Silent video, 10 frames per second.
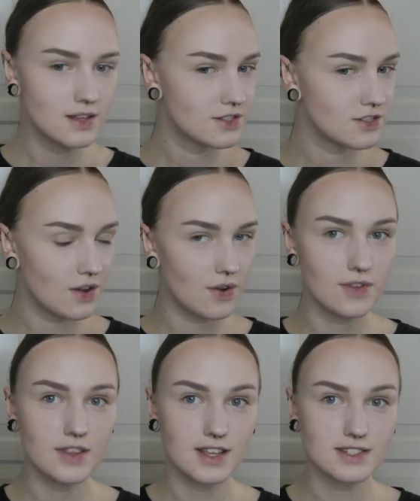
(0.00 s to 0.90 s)

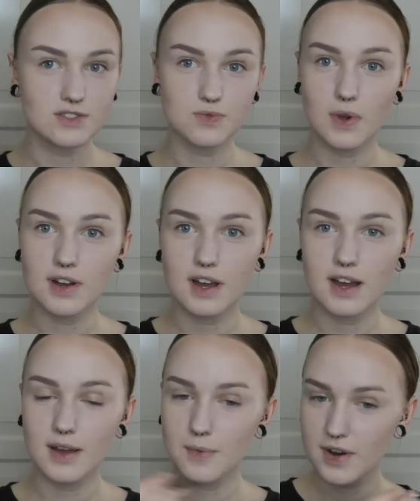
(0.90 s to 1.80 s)
So this is one
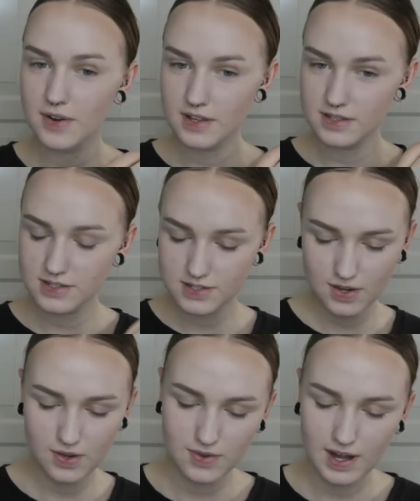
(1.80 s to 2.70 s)
eyebrow done,
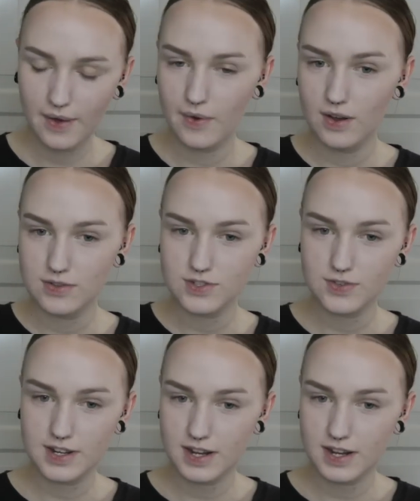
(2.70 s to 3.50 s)
so now onto the